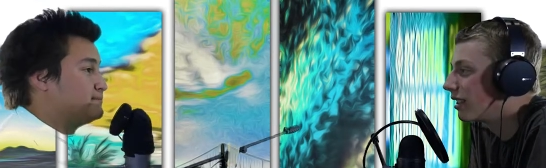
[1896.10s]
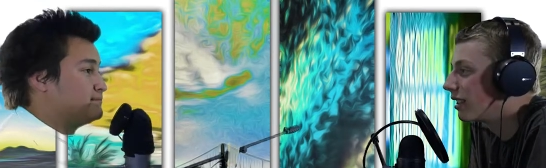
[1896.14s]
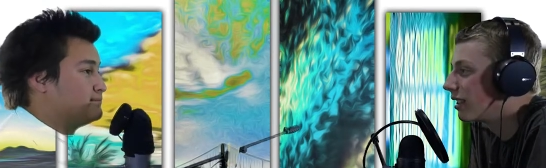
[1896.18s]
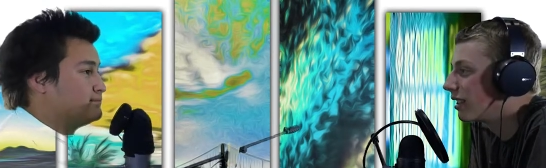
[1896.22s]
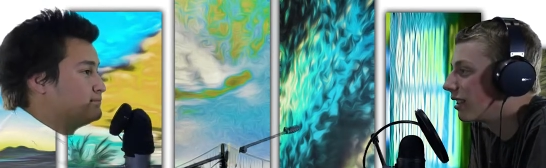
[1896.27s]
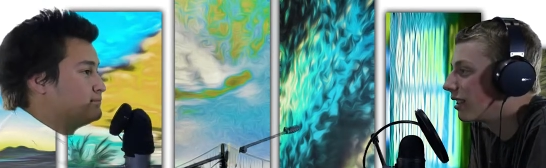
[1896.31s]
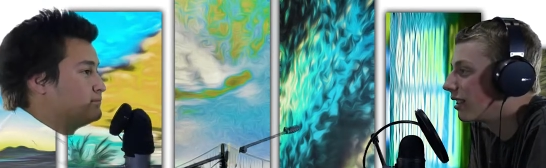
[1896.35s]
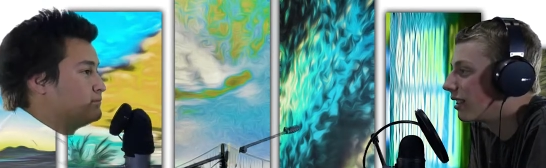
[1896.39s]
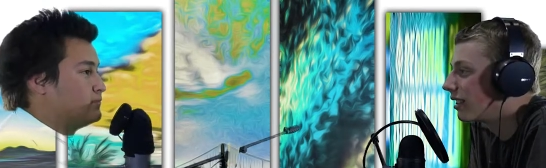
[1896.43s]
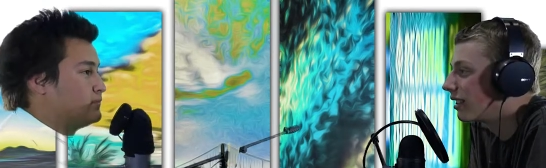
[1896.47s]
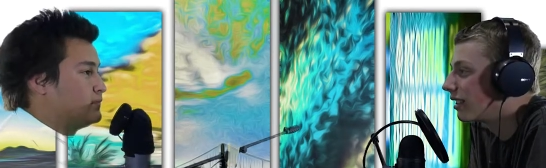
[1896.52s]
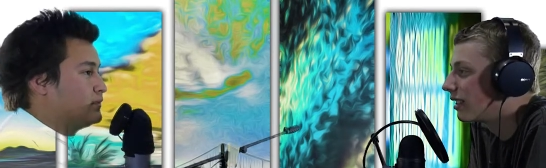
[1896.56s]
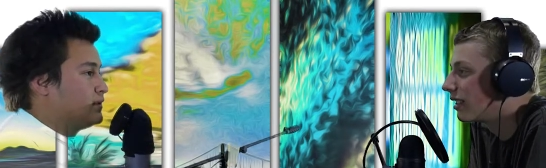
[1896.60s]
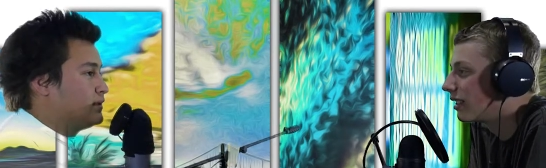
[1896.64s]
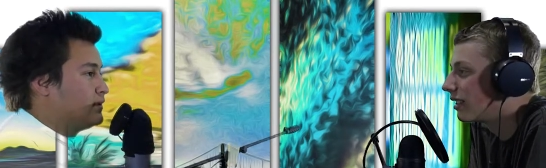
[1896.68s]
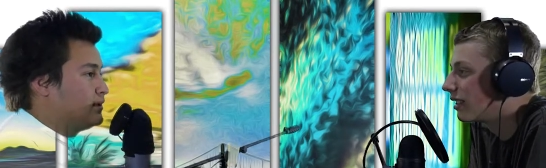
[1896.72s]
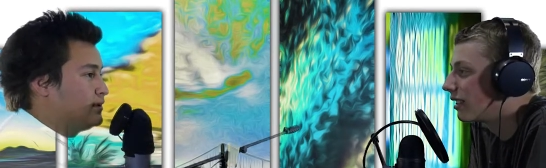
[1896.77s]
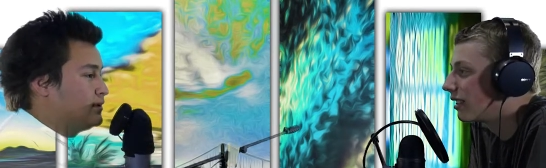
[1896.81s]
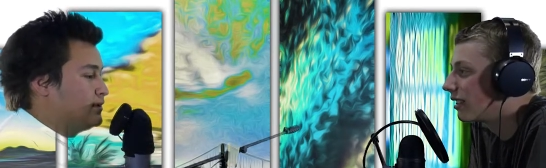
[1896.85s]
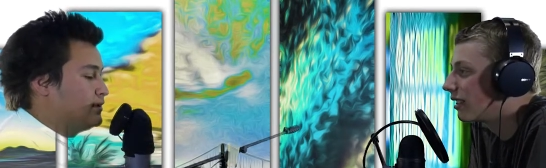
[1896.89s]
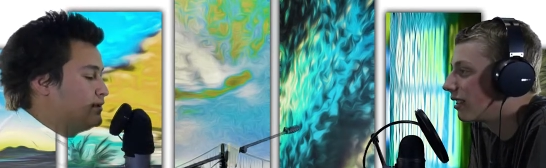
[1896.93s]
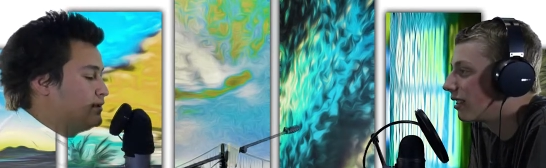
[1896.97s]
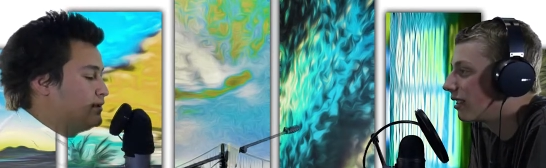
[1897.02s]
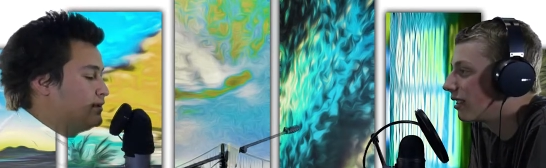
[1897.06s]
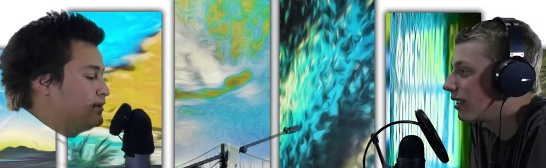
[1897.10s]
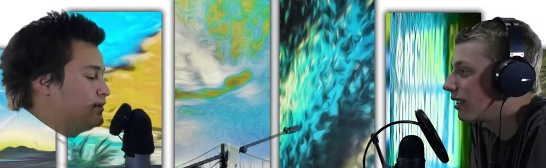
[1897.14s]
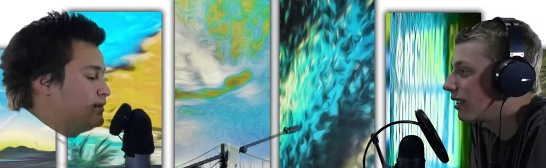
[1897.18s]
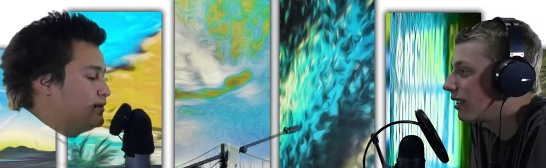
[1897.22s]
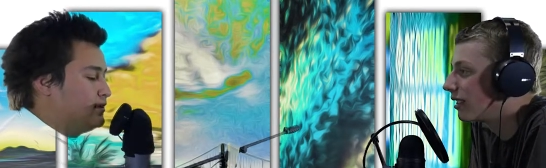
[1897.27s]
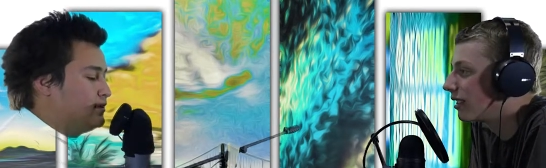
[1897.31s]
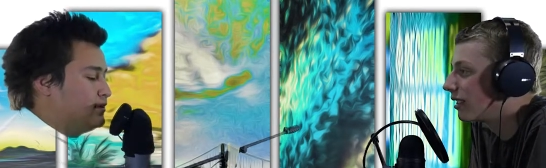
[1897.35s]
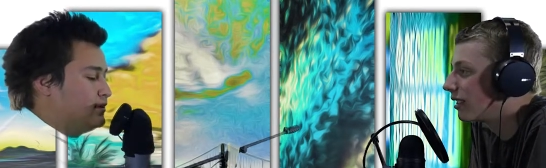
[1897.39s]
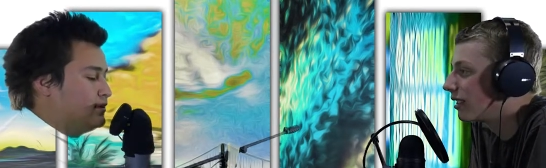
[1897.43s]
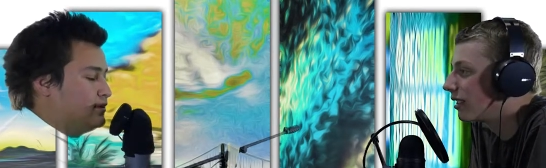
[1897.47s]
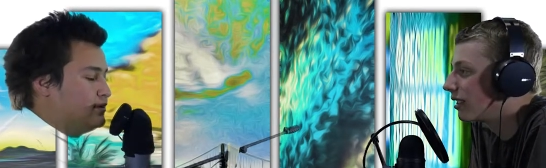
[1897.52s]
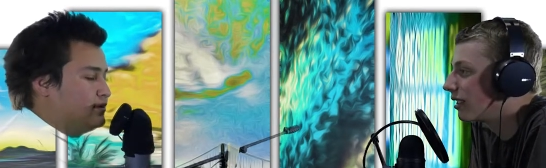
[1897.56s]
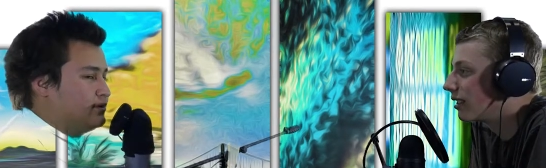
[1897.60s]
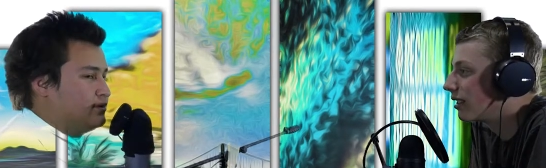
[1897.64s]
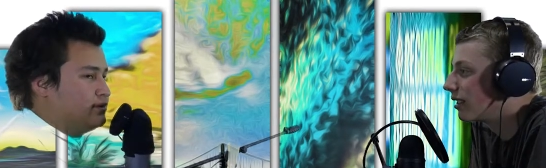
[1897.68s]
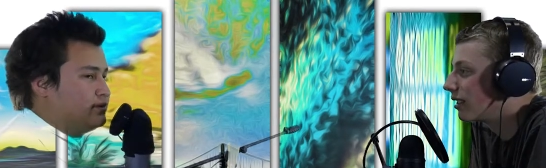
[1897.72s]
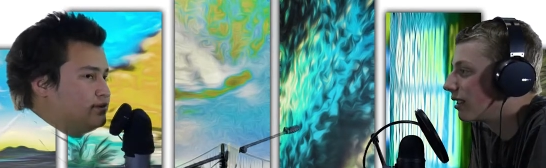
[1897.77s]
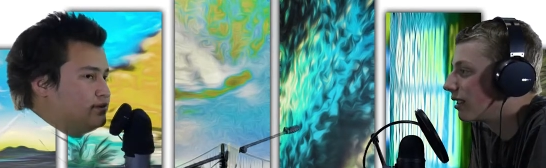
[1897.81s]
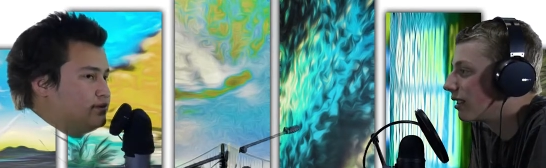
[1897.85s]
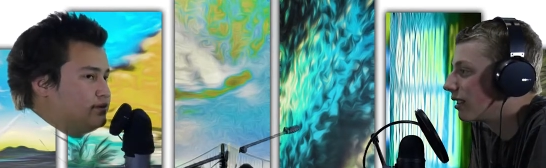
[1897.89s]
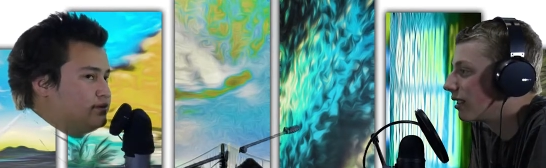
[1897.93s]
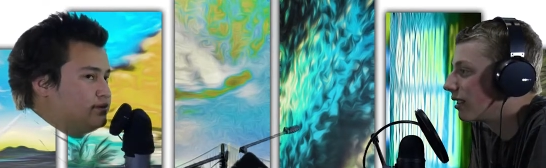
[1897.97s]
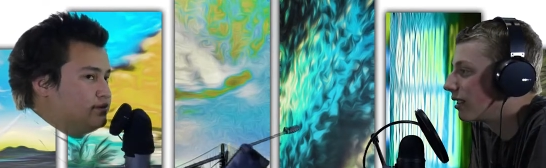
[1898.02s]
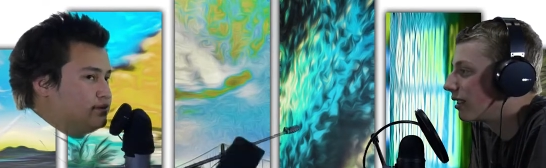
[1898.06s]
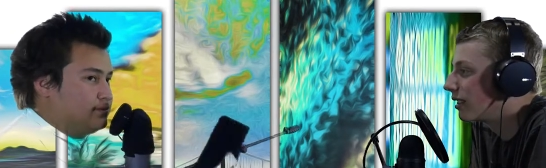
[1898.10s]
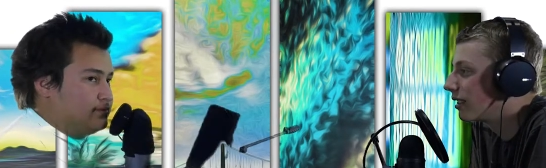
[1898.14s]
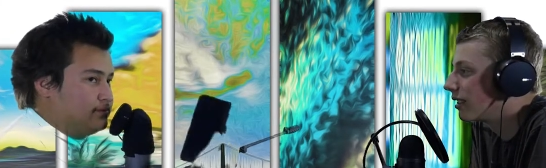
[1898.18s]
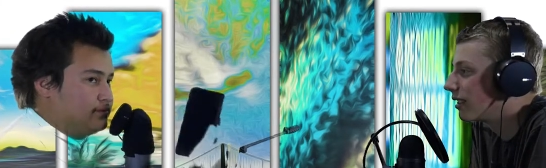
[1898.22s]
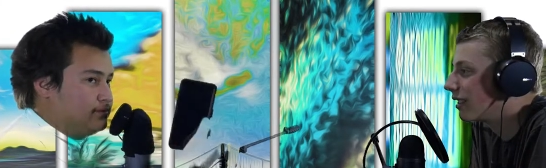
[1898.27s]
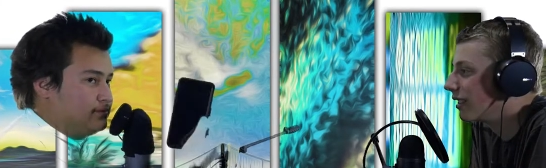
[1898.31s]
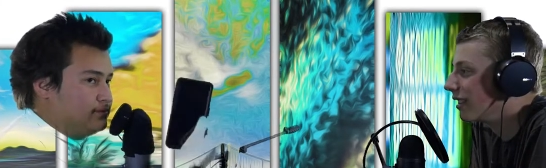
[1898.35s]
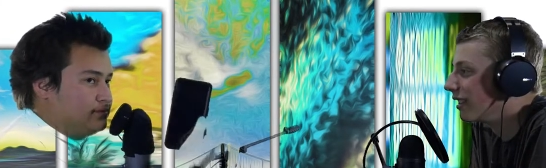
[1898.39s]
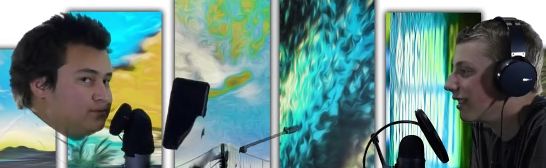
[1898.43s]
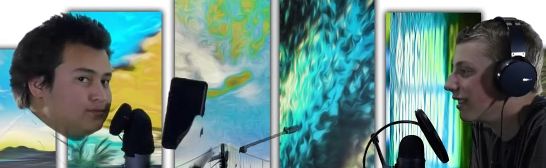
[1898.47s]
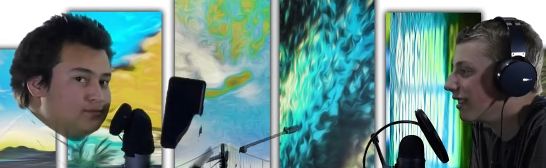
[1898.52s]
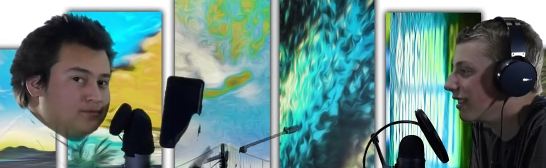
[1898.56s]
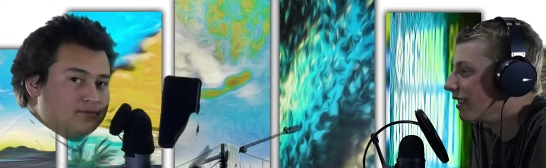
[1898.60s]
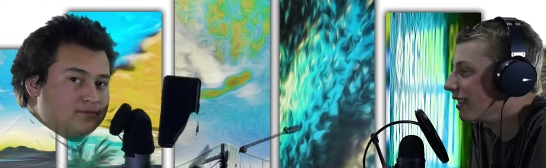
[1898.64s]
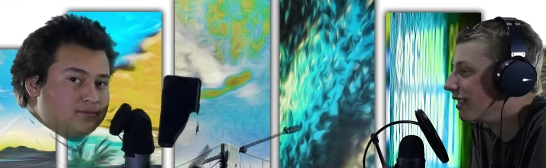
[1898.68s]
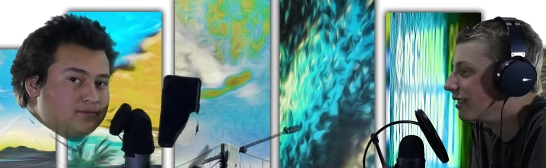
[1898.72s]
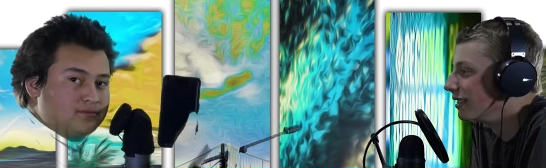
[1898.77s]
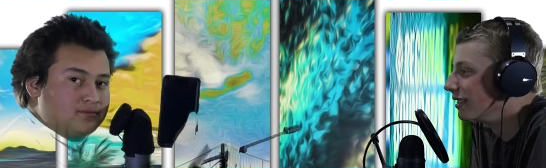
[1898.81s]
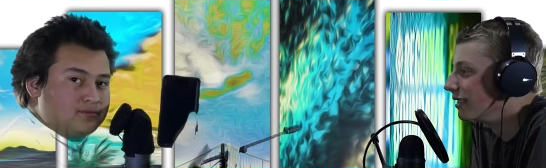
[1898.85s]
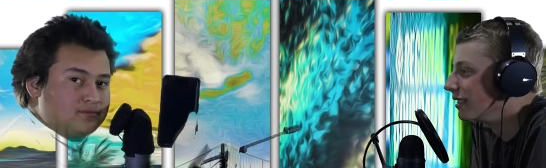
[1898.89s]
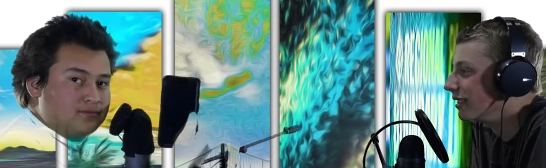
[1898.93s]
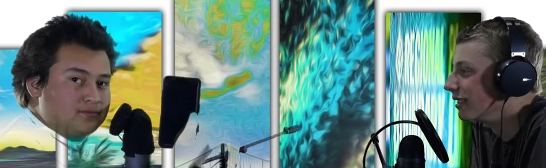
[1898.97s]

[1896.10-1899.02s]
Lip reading: Nobody speaks.